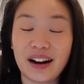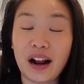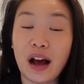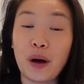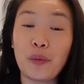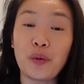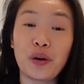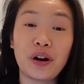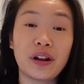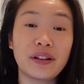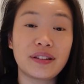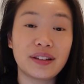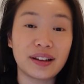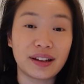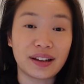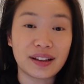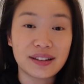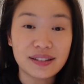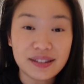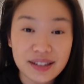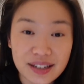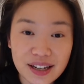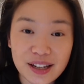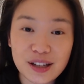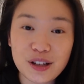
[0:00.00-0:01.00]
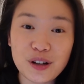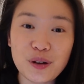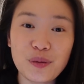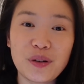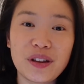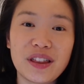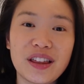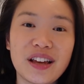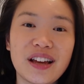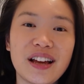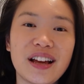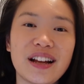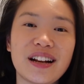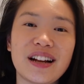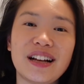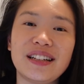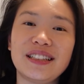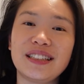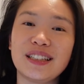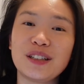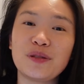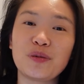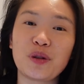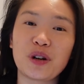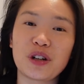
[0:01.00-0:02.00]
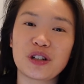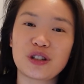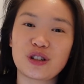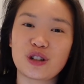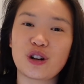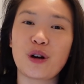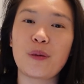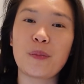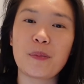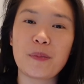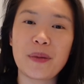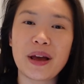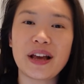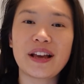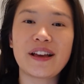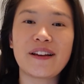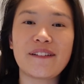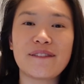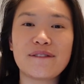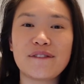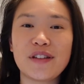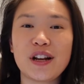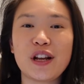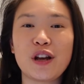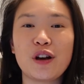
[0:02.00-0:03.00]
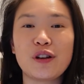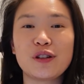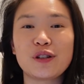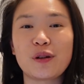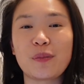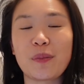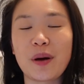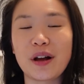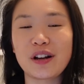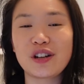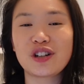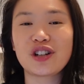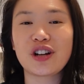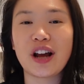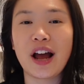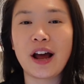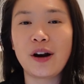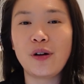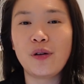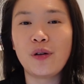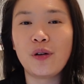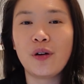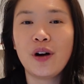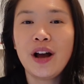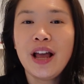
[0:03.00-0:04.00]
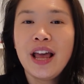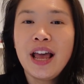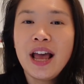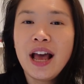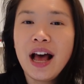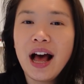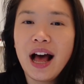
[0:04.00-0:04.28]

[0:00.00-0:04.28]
that I wanted to continue with it and I didn't want to stop making videos on my channel,